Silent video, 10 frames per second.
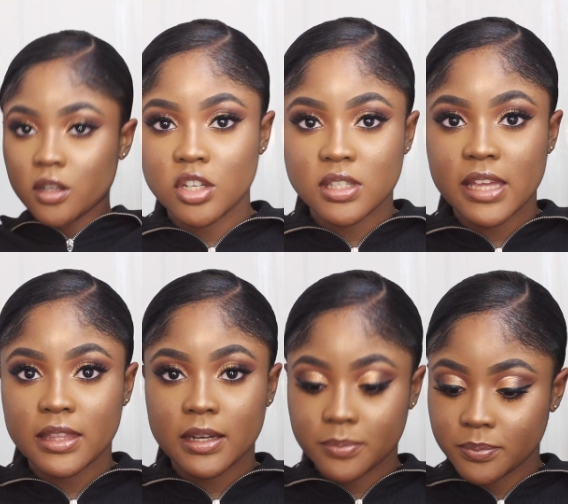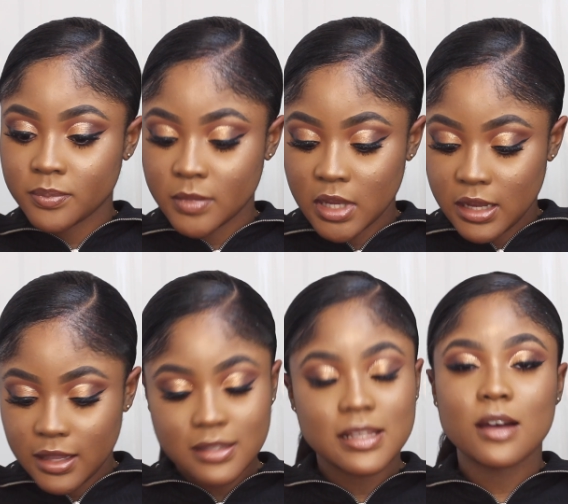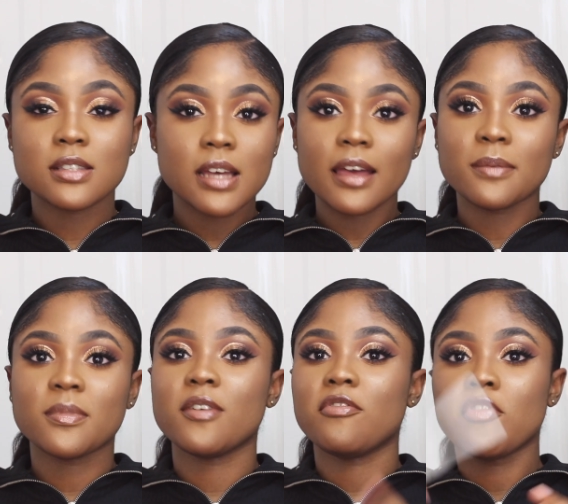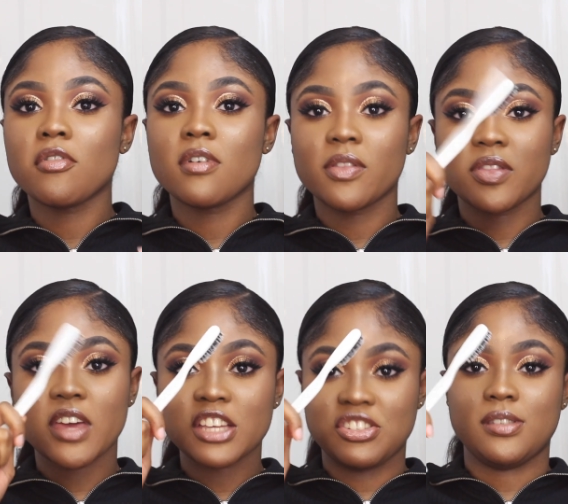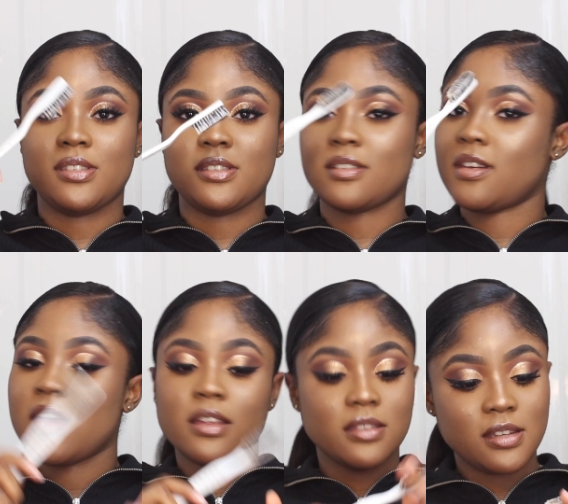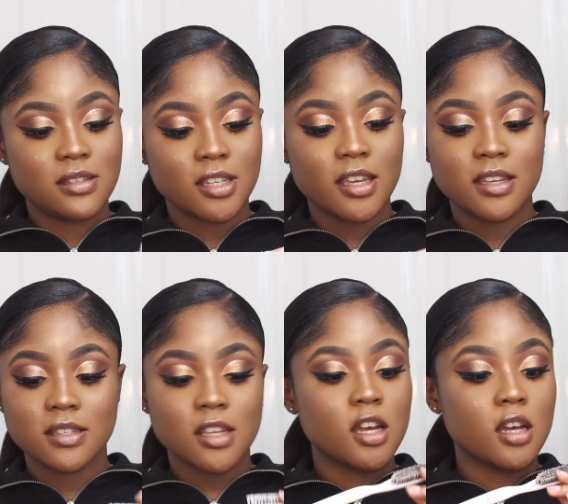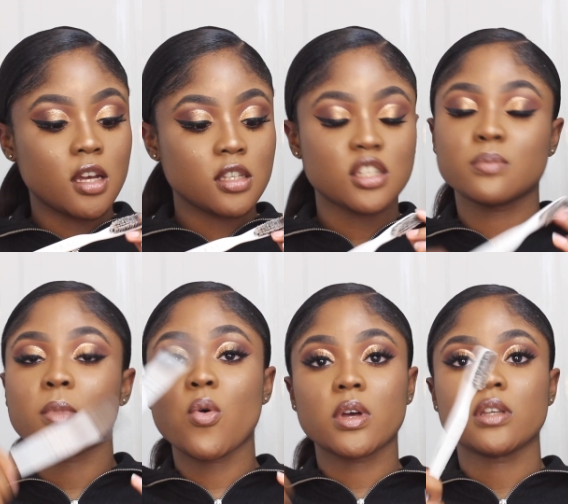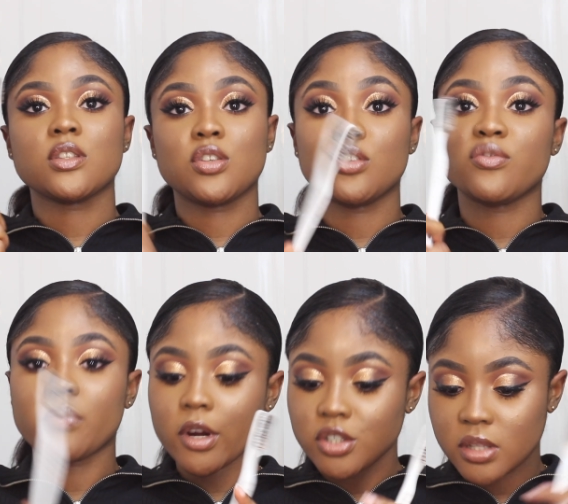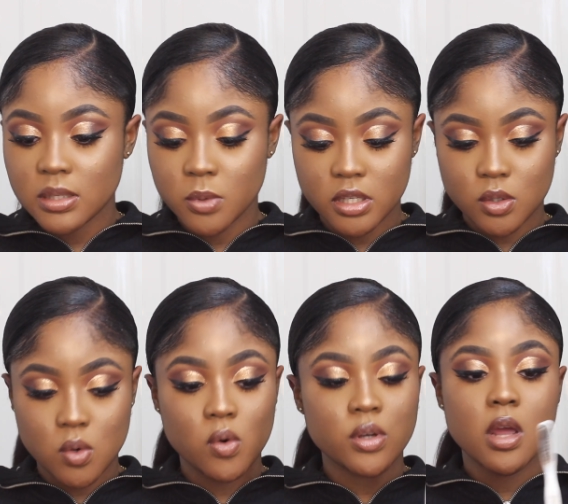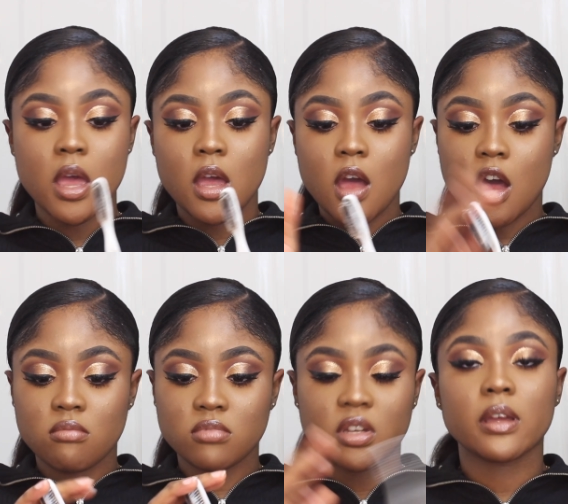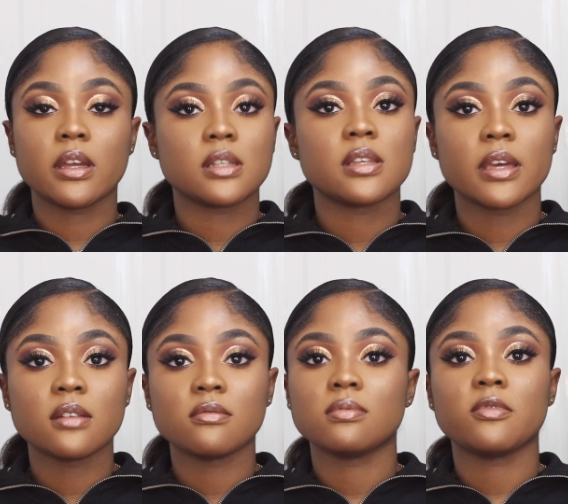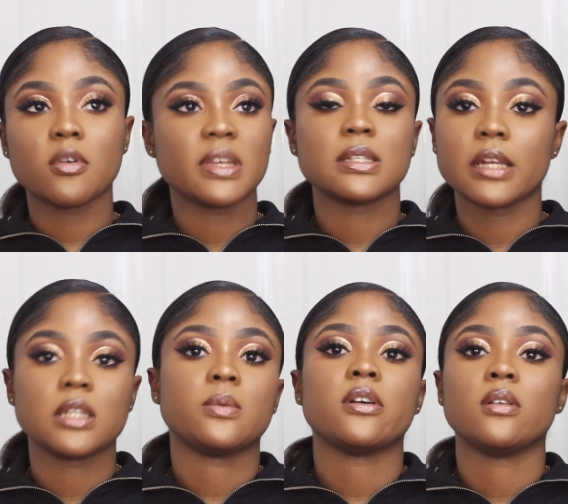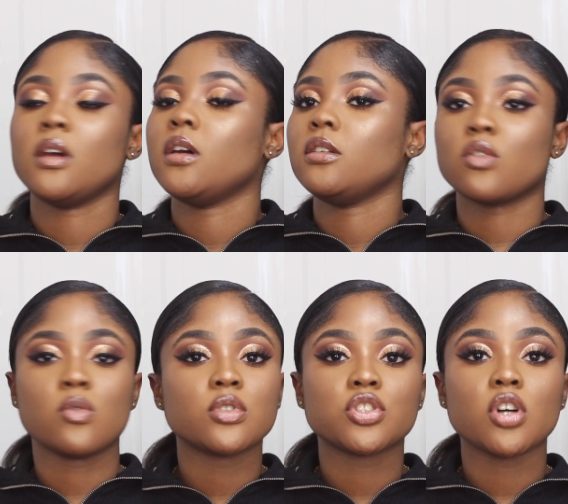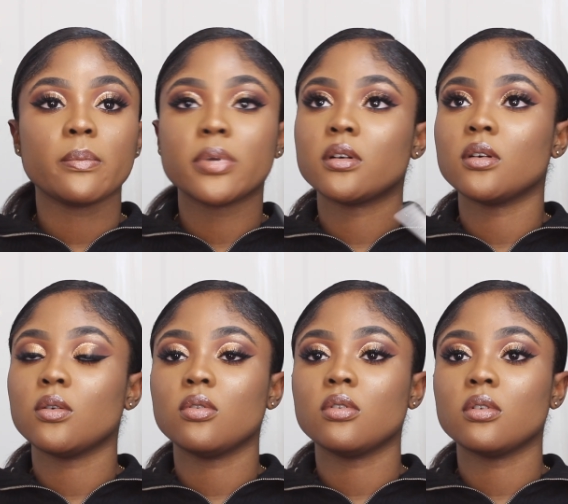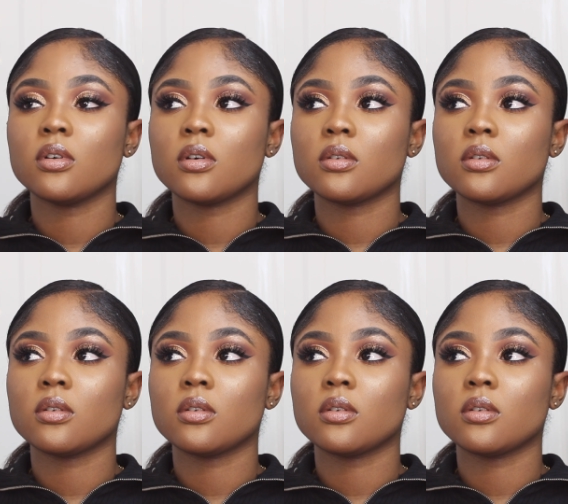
just like that it's now time for the edges this is a smoker's toothbrush that's what it's called um, you can get this again from basically anywhere your corner shop or